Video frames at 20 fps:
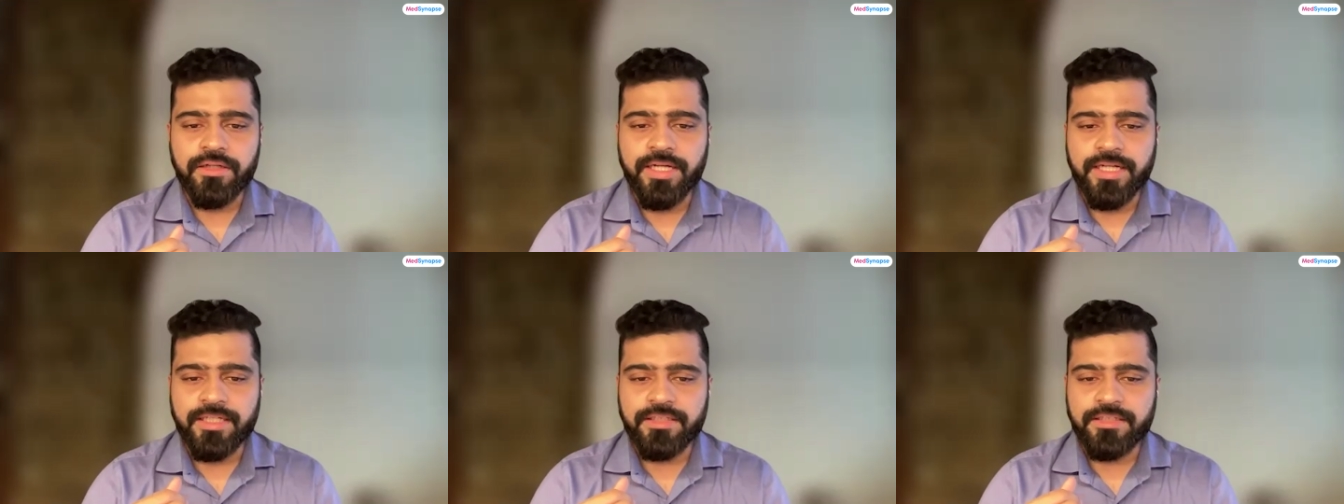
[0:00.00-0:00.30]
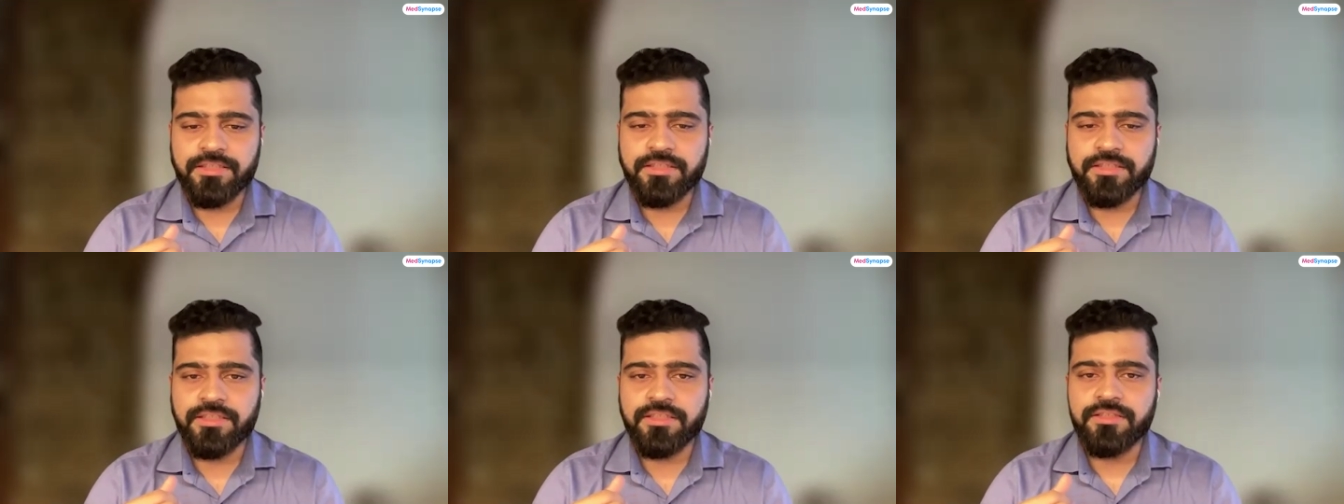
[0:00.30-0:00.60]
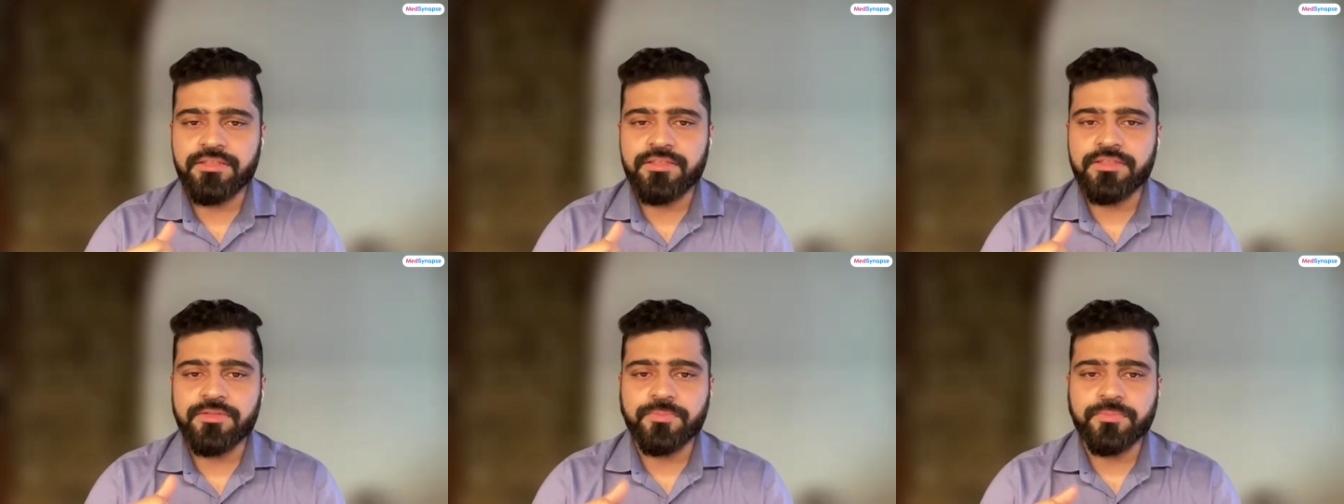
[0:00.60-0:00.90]

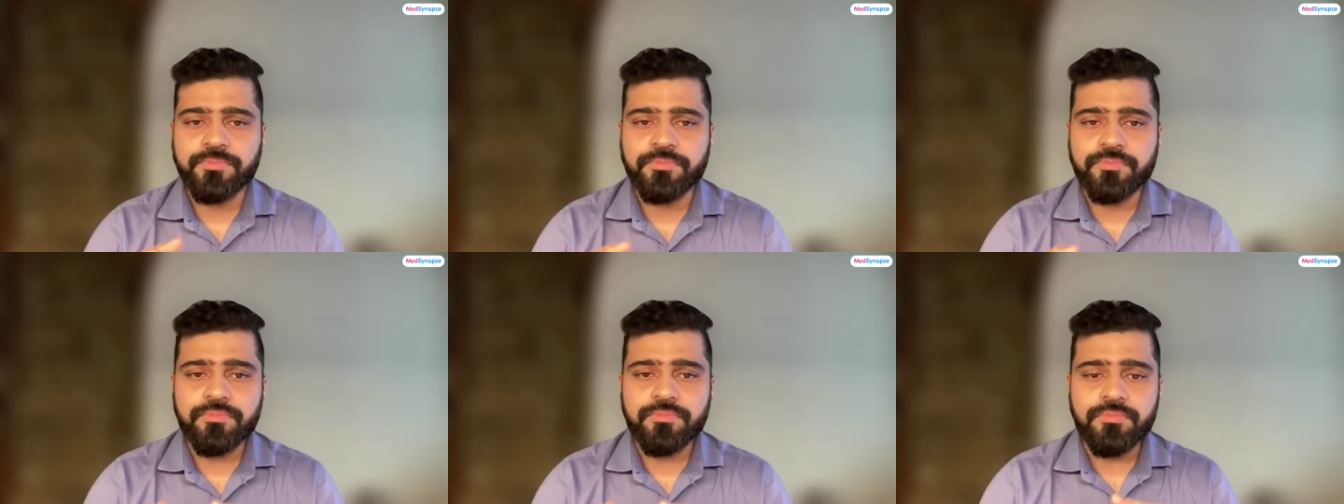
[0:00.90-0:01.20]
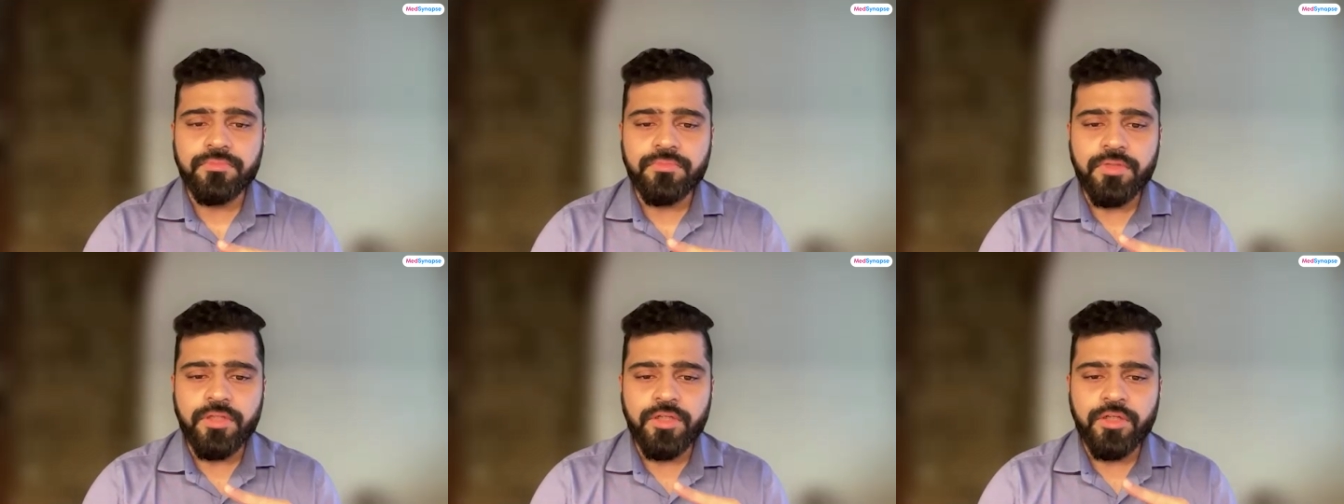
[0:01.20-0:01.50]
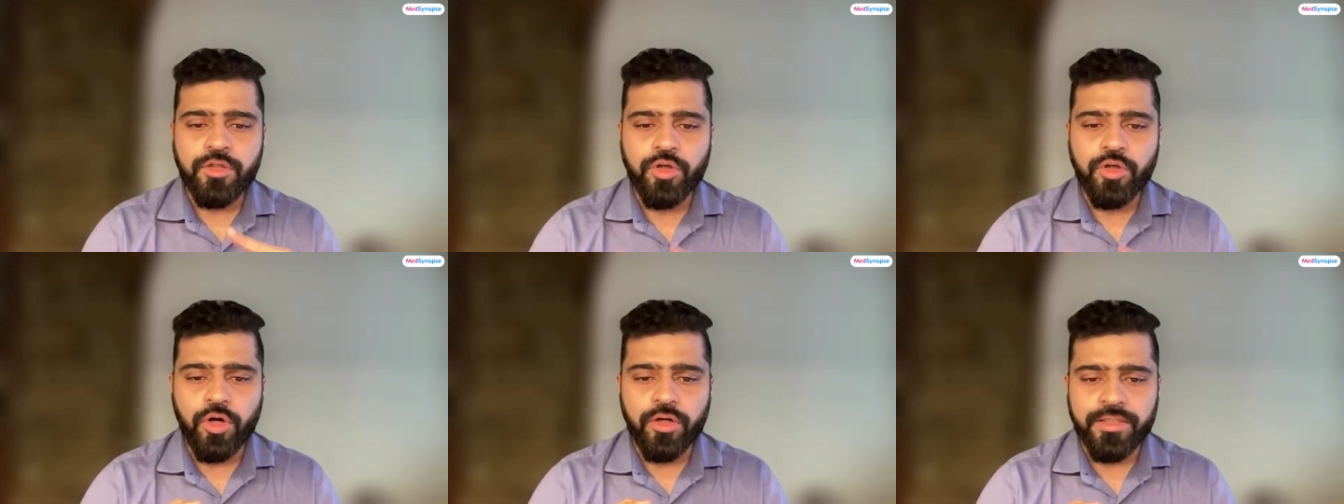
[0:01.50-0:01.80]
resistance,
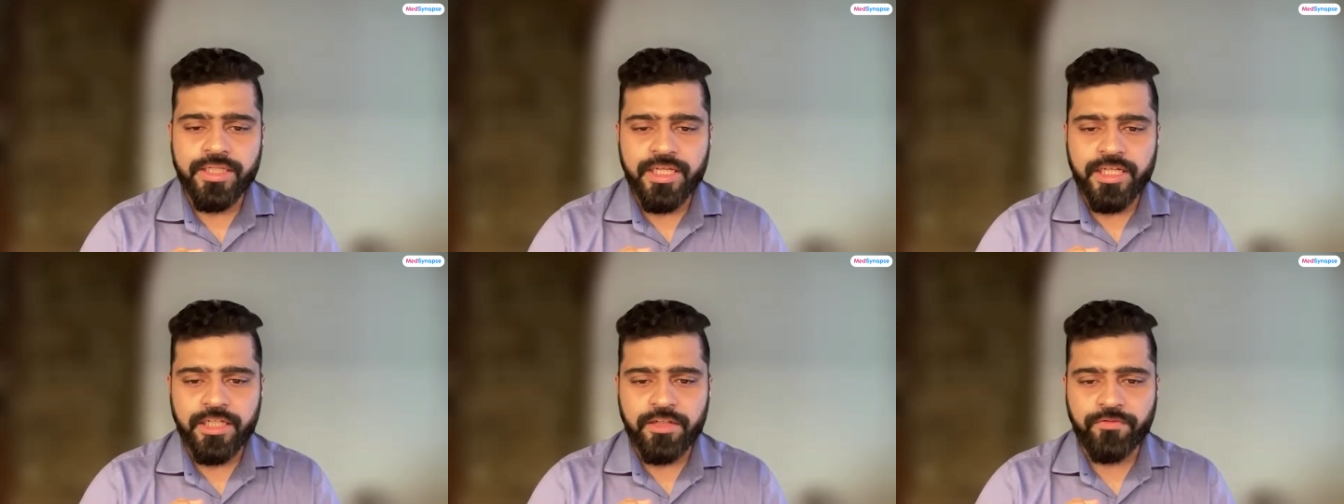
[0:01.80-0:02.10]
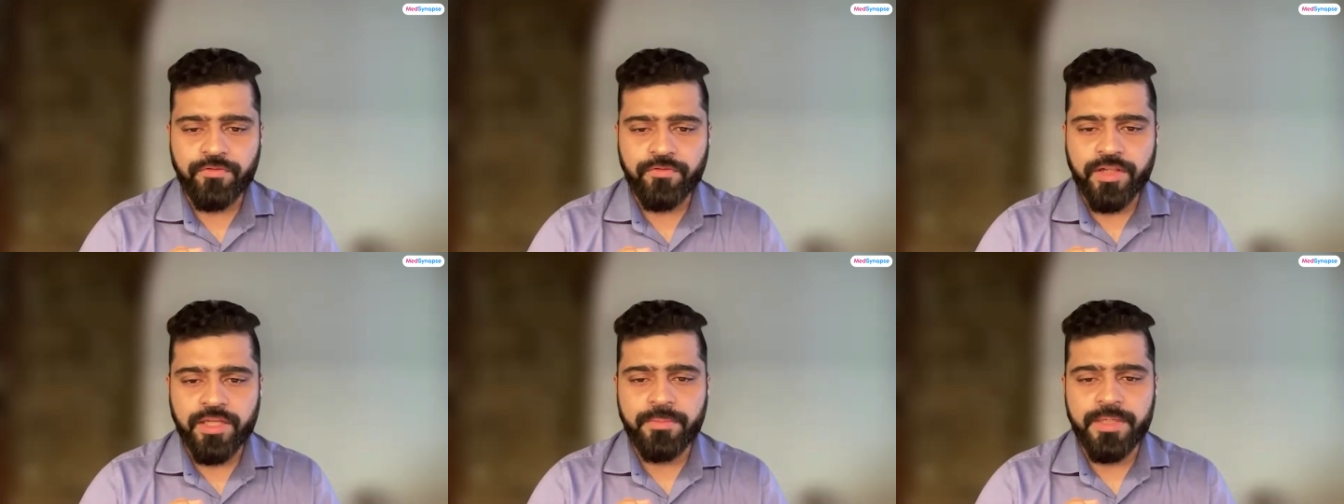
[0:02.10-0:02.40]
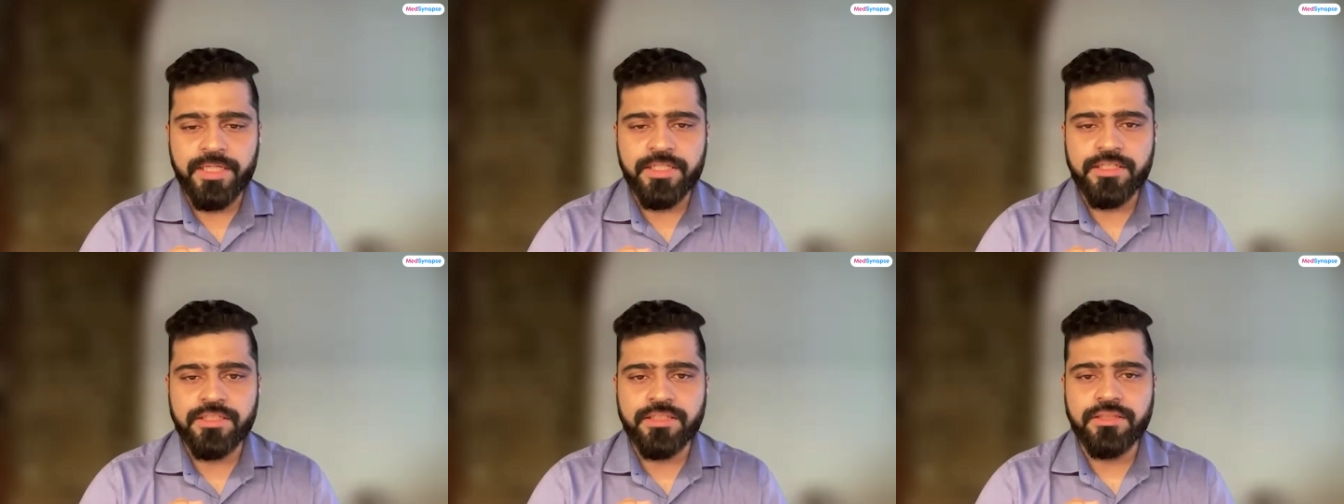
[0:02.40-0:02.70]
chronic
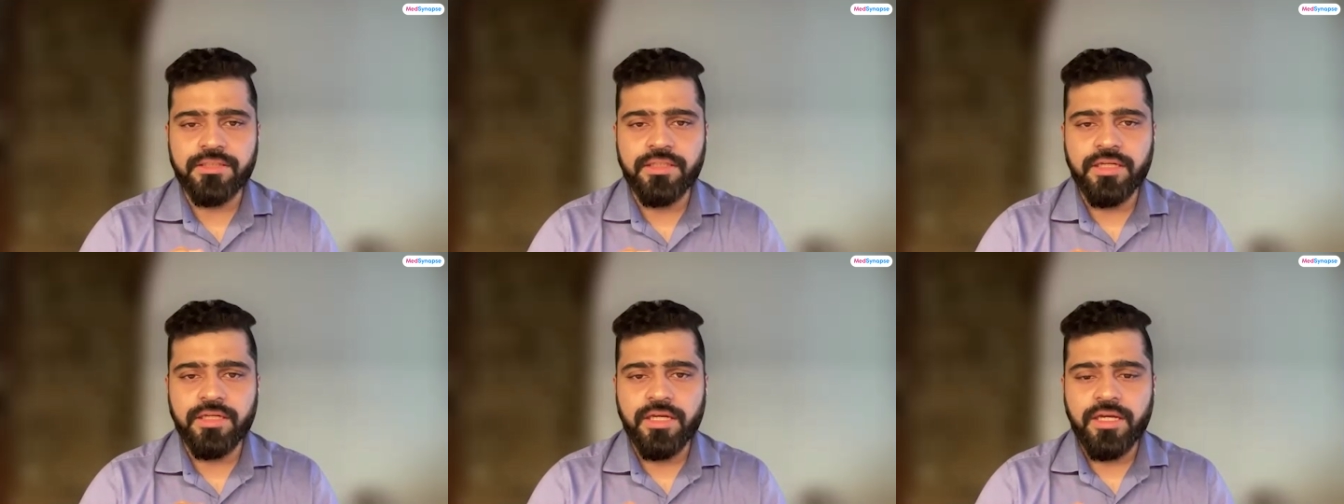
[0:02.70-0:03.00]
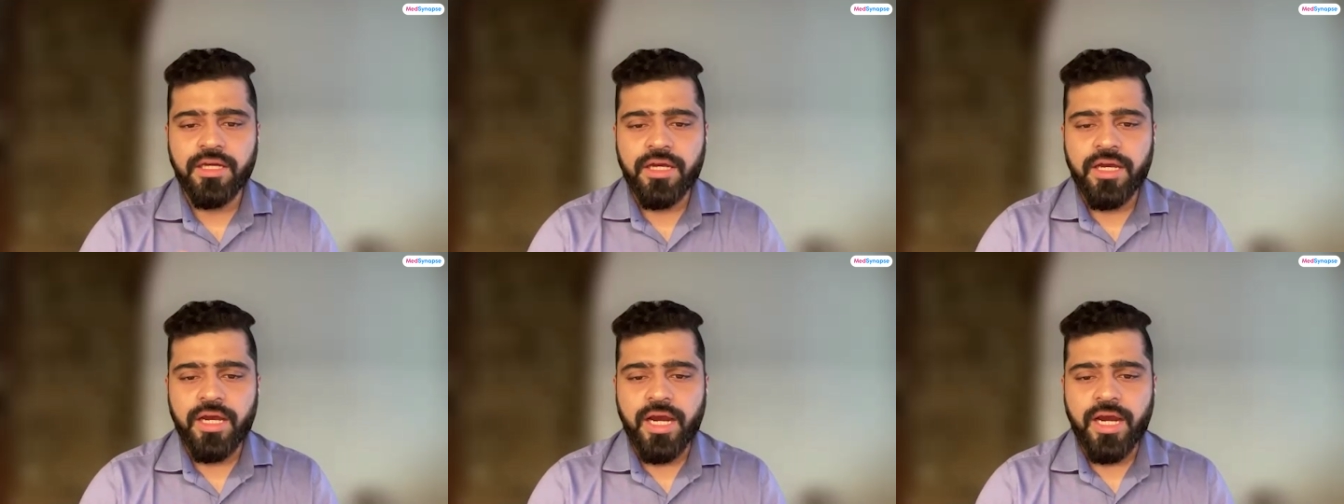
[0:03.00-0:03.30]
inflammation,